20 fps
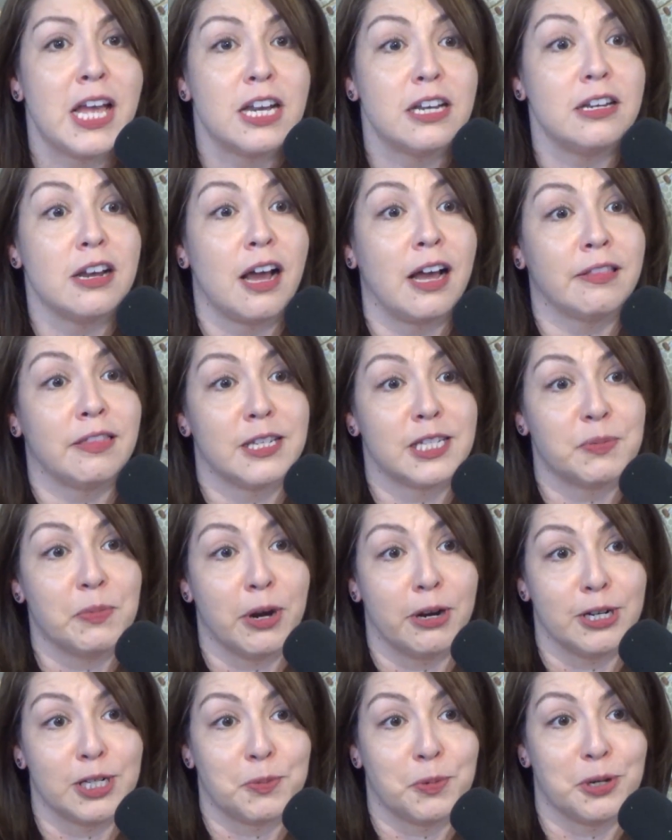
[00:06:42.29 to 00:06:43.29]
not the
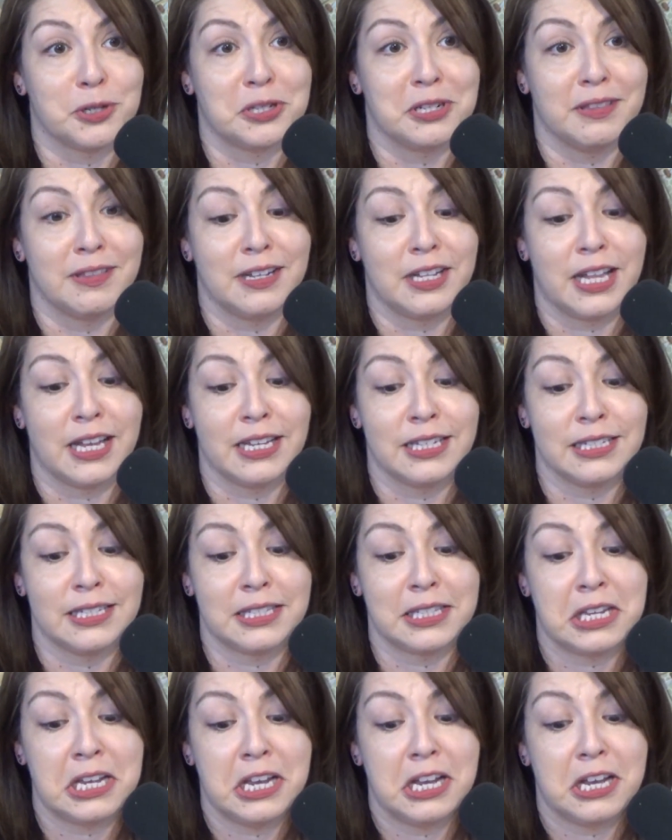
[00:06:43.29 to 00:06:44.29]
smartest person in the
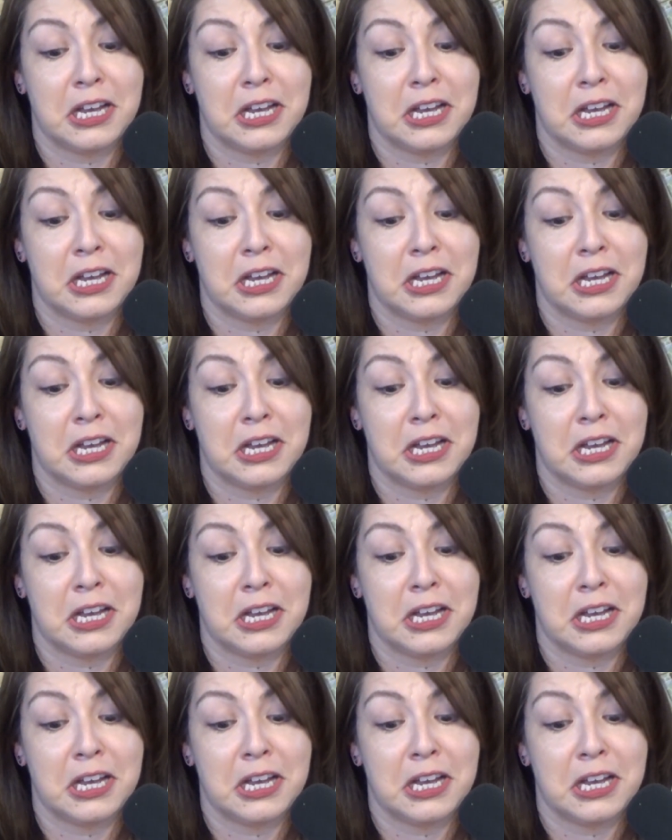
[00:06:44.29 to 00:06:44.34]
class.